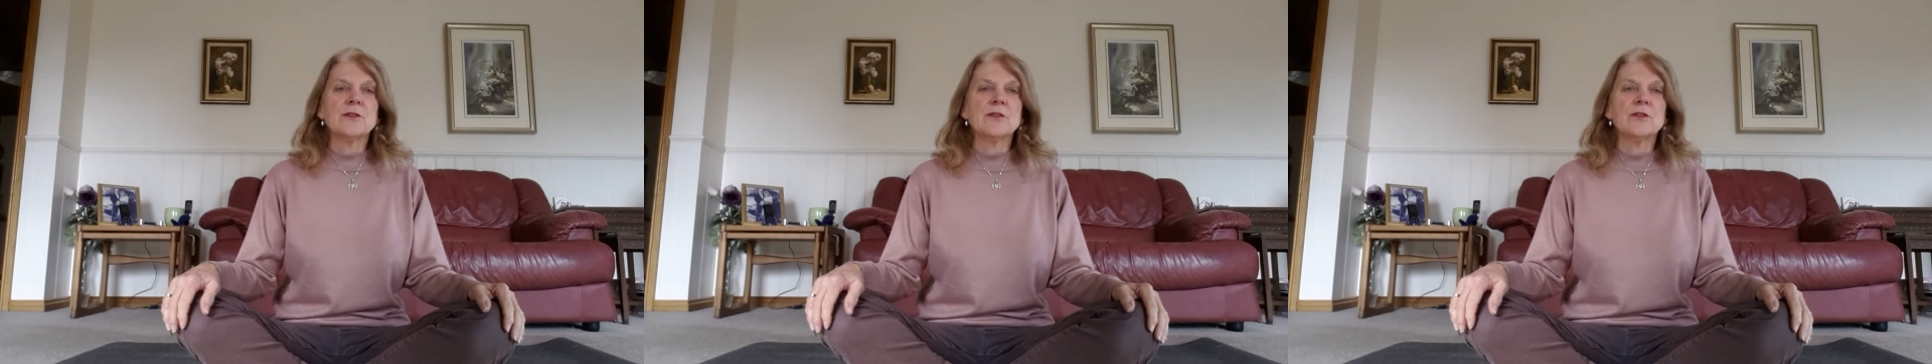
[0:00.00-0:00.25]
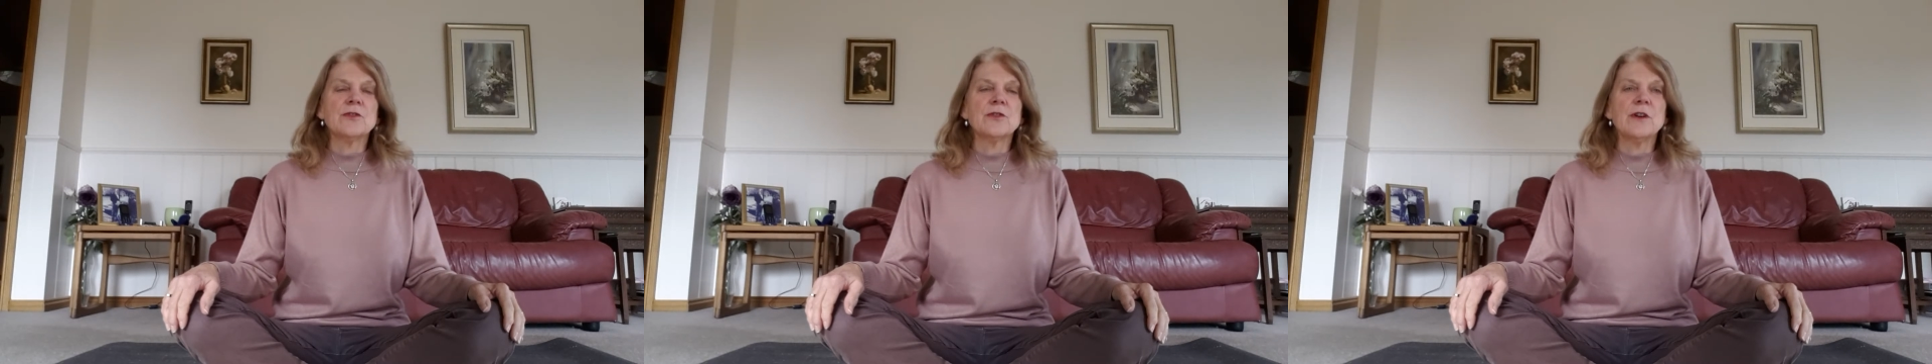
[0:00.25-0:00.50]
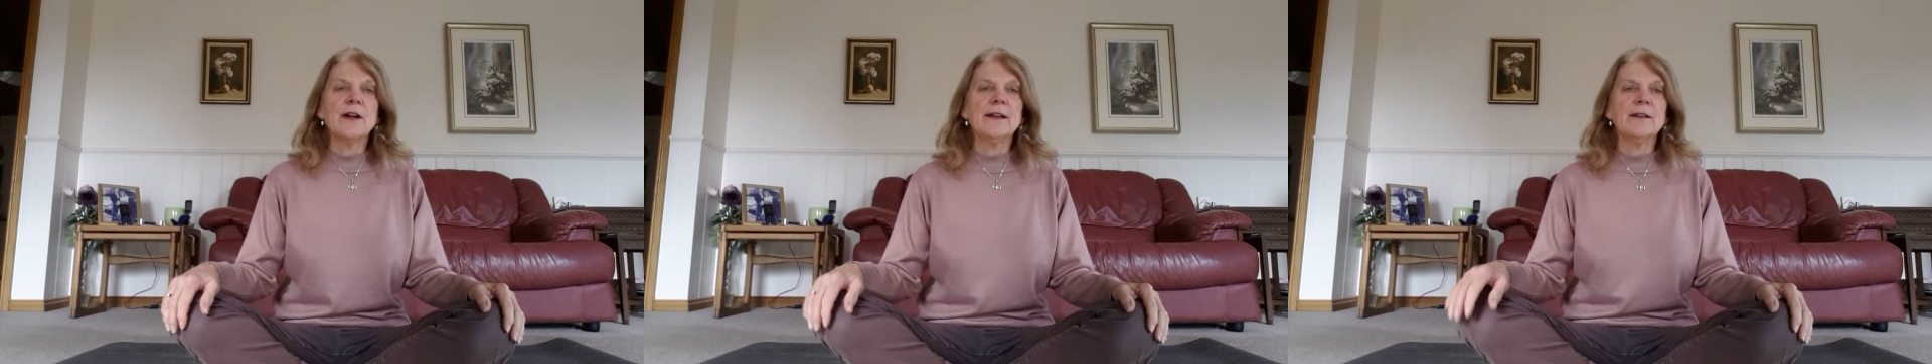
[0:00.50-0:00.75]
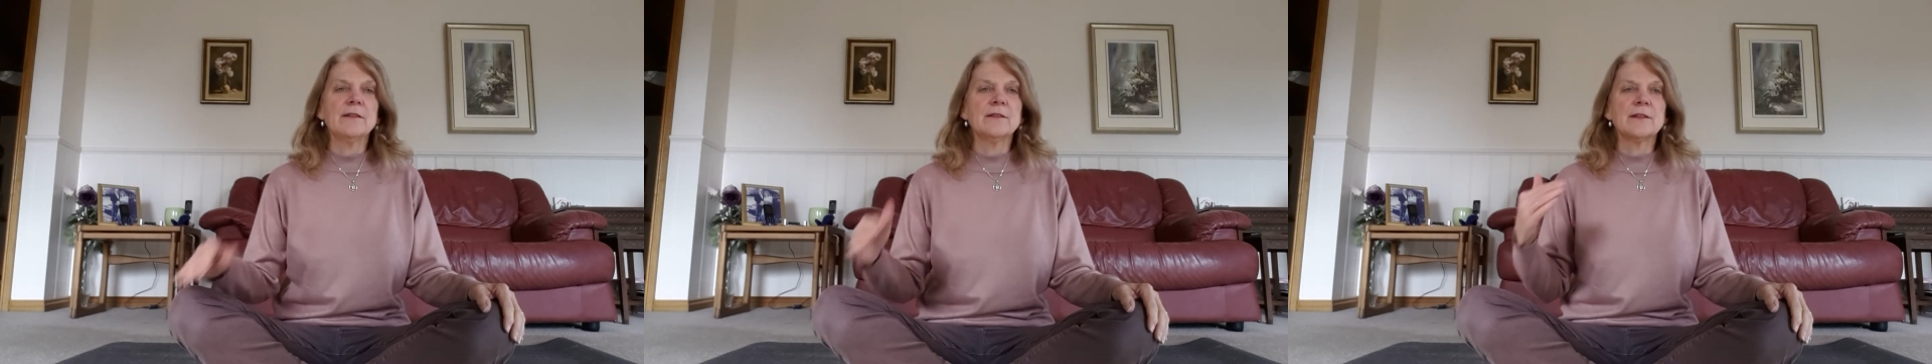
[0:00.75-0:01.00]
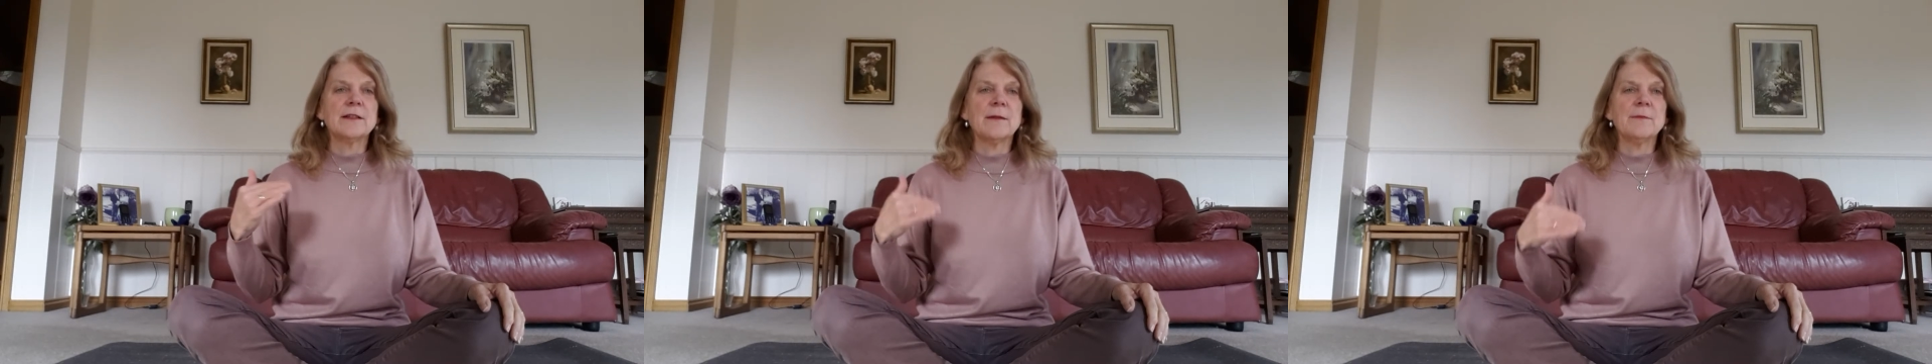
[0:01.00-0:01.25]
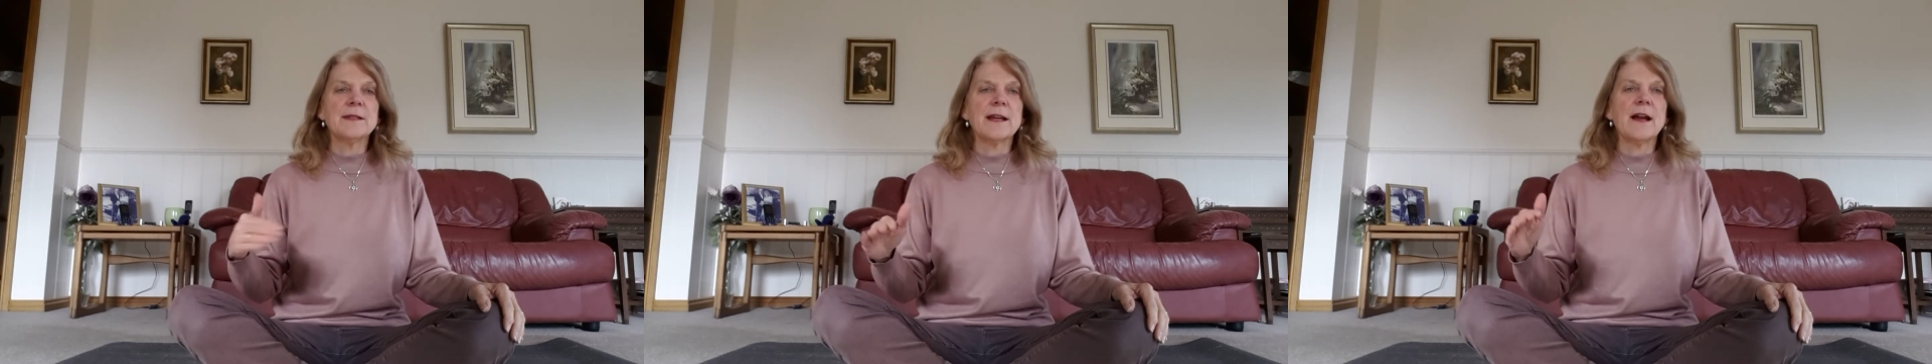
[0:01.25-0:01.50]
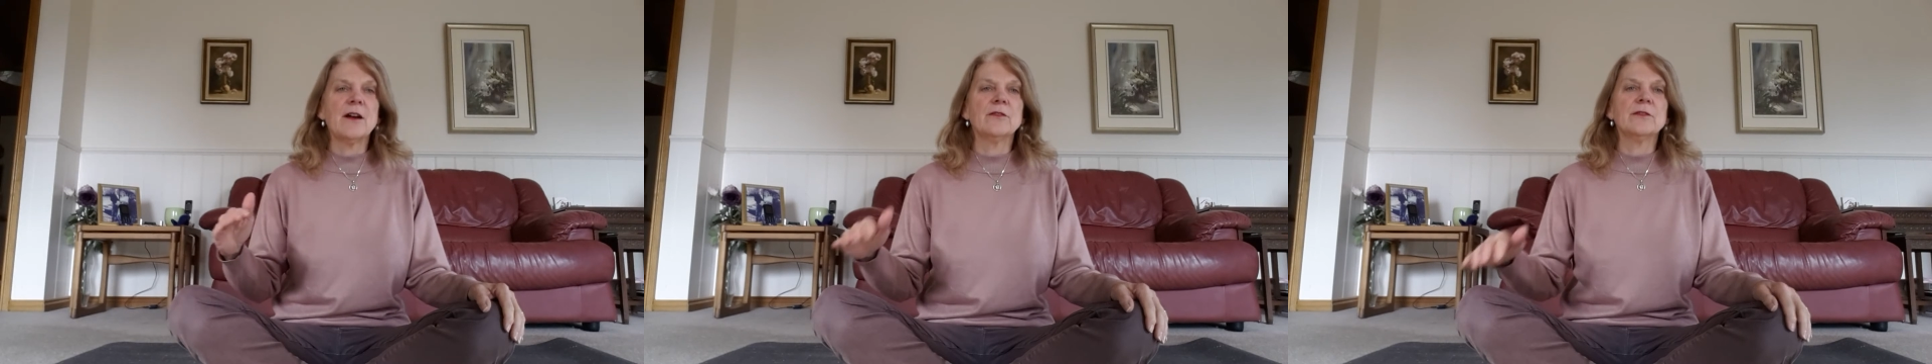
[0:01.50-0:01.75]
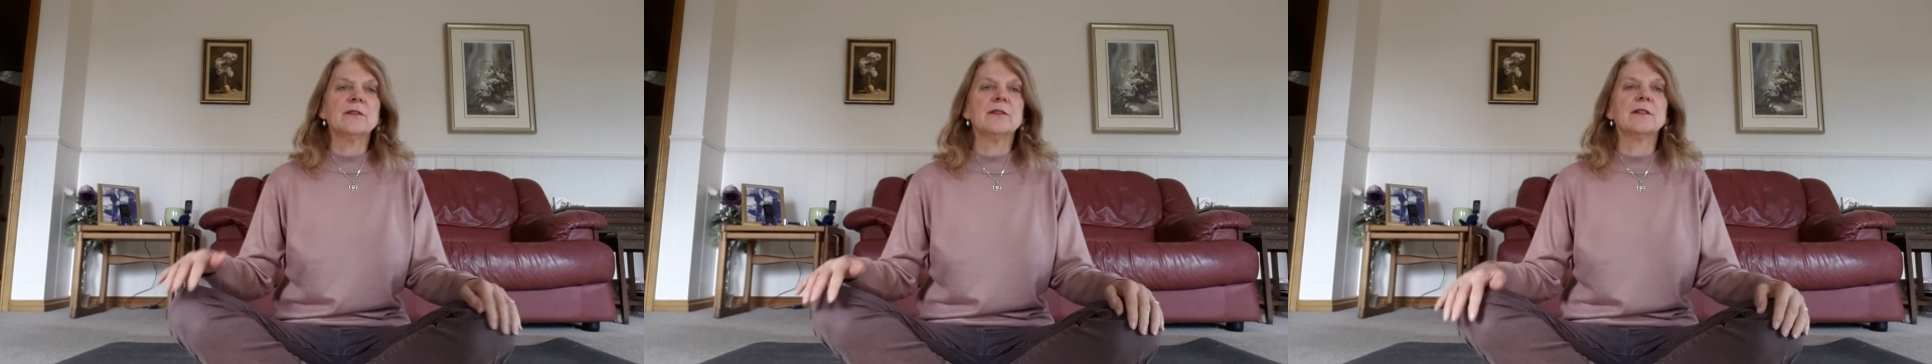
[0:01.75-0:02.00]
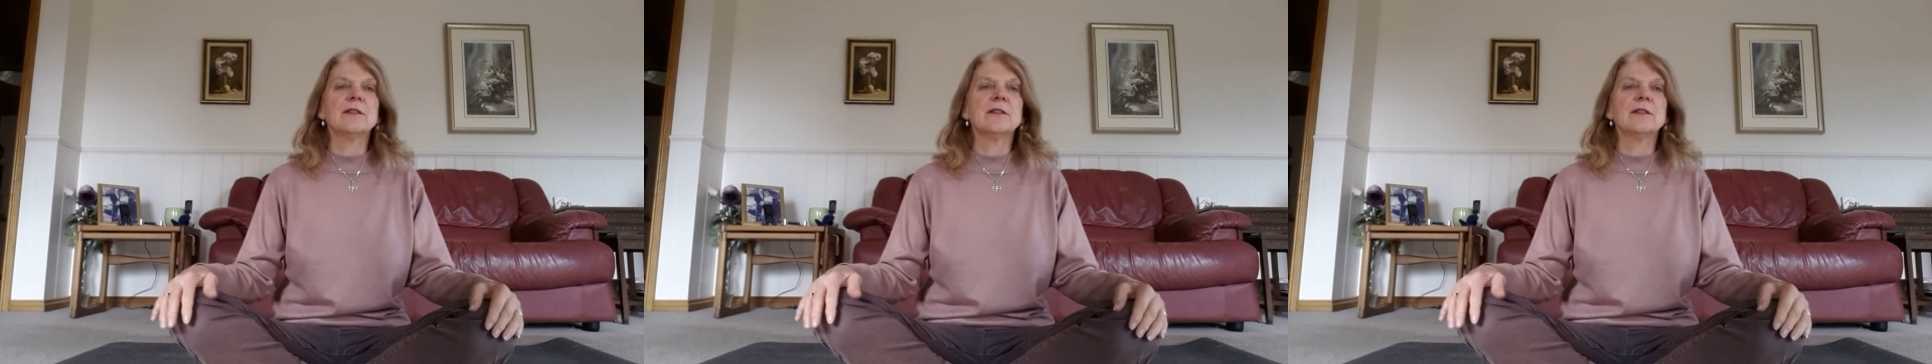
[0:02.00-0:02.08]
to try and dumb down